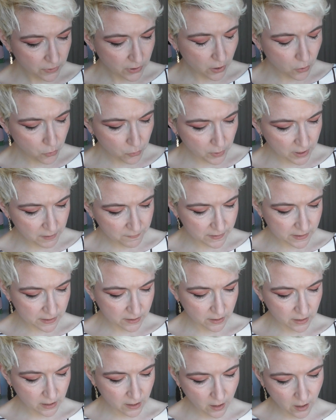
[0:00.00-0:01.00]
know if it's
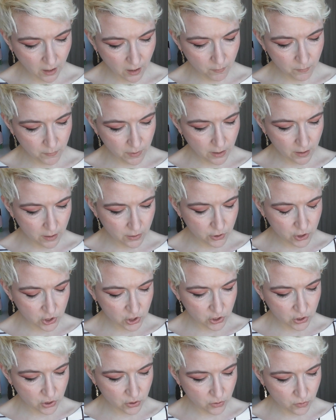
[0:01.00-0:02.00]
going to come
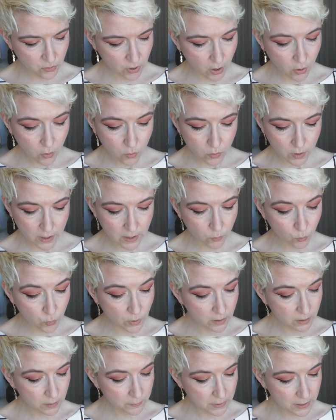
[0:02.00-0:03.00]
to, it
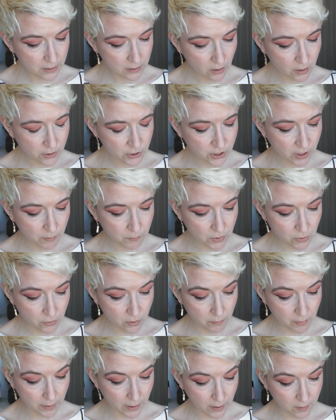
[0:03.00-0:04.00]
will be launching at Beauty
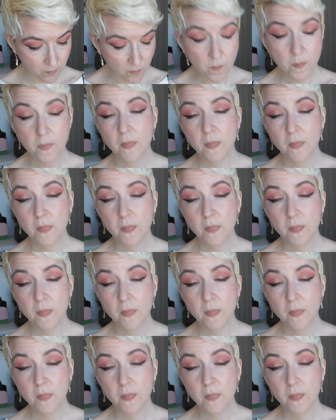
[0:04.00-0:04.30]
Bay.